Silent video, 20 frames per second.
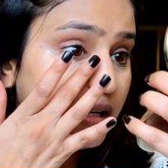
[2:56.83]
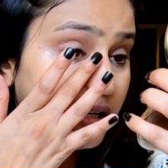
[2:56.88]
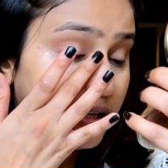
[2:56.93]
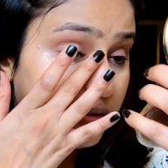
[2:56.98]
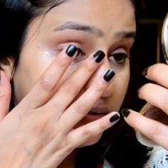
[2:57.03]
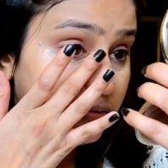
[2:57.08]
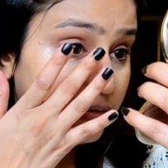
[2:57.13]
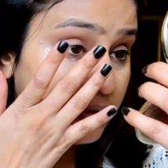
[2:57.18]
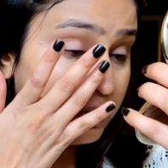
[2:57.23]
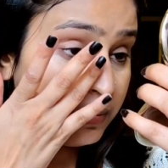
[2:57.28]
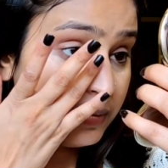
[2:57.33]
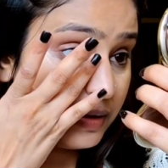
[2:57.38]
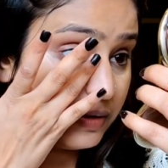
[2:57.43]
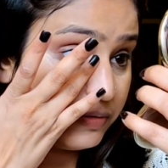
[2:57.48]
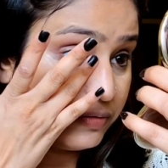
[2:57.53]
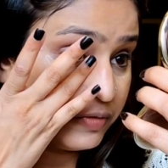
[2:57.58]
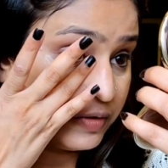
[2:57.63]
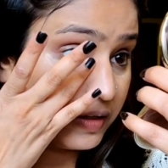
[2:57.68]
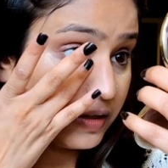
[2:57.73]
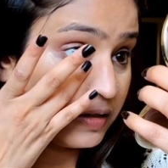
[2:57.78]
And with
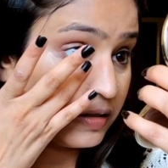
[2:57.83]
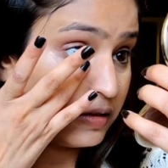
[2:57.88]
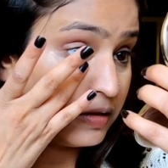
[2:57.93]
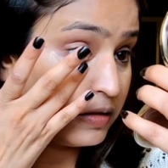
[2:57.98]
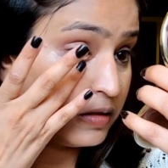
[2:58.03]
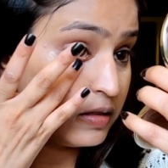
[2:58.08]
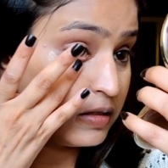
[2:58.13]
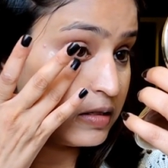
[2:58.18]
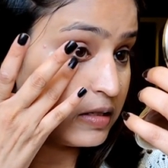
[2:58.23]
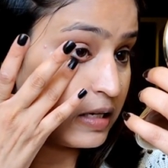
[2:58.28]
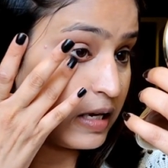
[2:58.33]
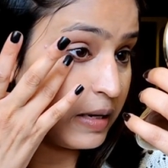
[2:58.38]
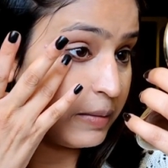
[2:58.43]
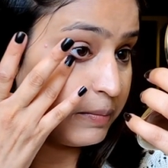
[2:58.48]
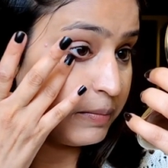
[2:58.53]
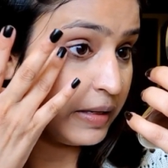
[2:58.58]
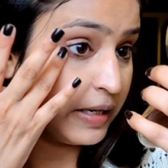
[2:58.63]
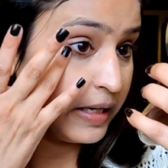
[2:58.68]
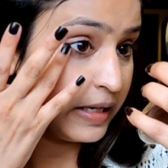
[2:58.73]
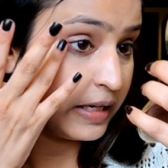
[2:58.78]
my fingers, I
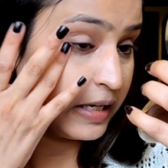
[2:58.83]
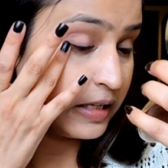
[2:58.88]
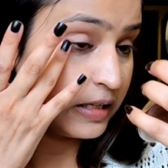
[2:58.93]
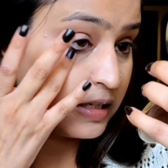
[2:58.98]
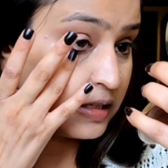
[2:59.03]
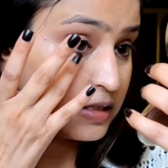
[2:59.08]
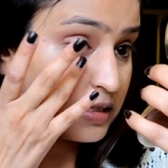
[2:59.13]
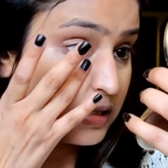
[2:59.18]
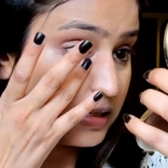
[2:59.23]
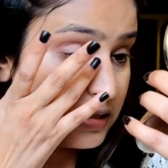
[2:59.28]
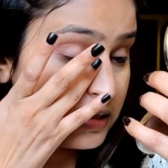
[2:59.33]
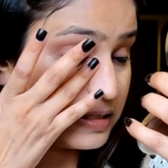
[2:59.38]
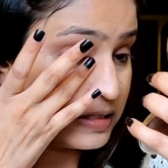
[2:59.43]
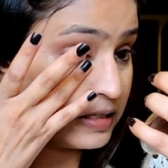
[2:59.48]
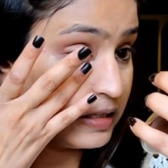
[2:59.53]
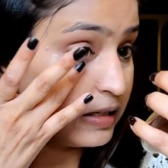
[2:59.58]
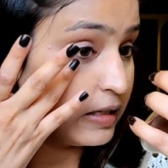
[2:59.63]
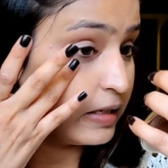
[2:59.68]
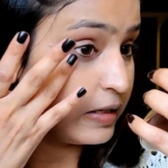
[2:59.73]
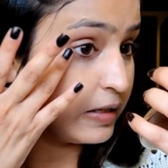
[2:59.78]
am blending this
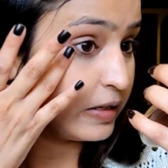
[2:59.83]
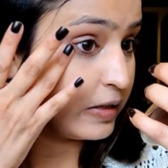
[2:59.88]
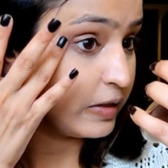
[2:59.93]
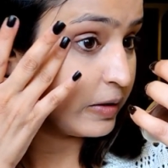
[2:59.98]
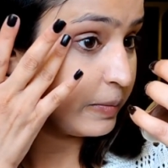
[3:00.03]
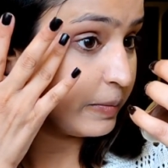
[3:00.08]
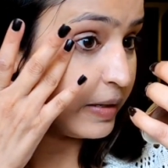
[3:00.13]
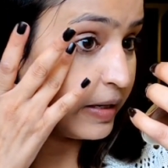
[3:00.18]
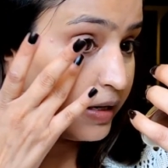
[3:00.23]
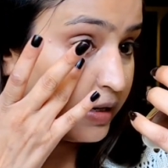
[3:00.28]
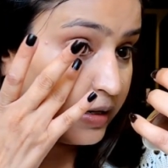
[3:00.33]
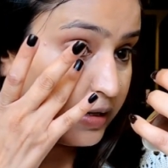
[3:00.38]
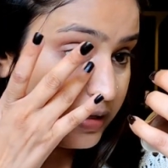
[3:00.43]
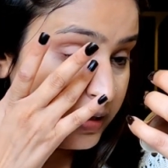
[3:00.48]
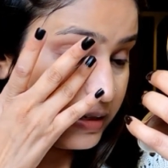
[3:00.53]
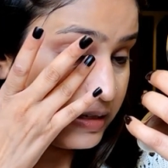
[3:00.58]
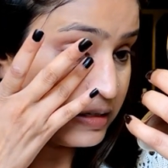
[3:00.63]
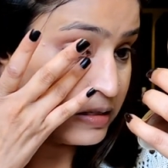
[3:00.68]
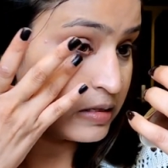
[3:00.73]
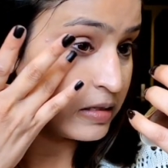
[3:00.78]
concealer under my
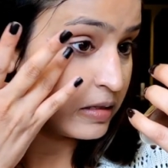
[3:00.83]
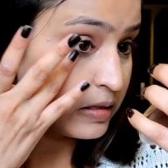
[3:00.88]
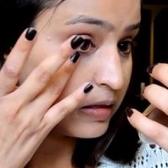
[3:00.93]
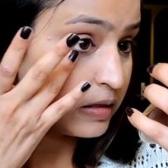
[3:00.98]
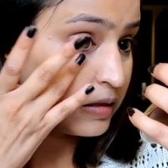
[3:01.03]
eyes.